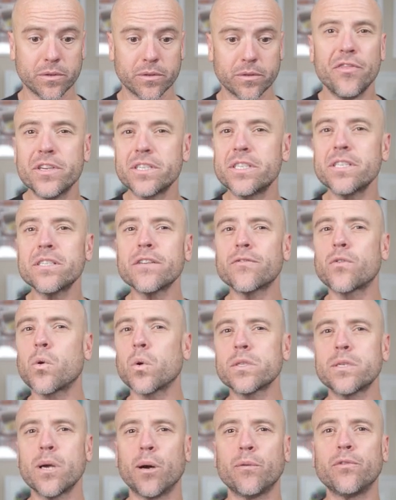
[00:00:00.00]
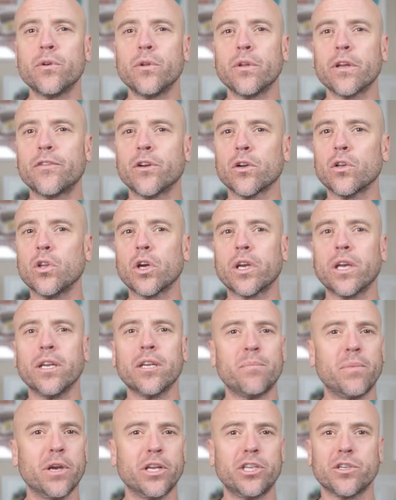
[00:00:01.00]
This is of course helpful if you're looking
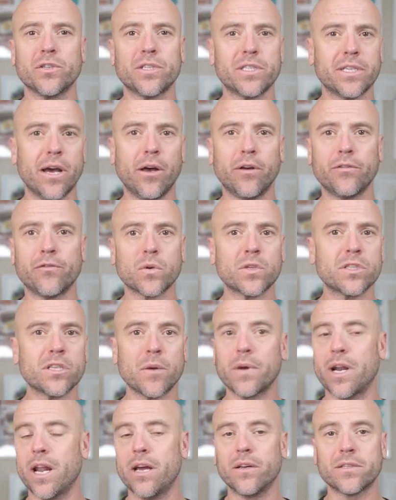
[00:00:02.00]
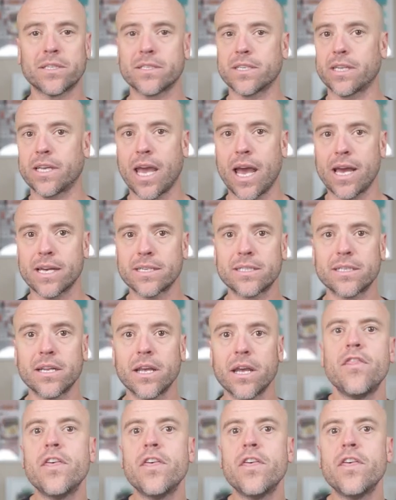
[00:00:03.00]
to pitch yourself or someone else as a guest.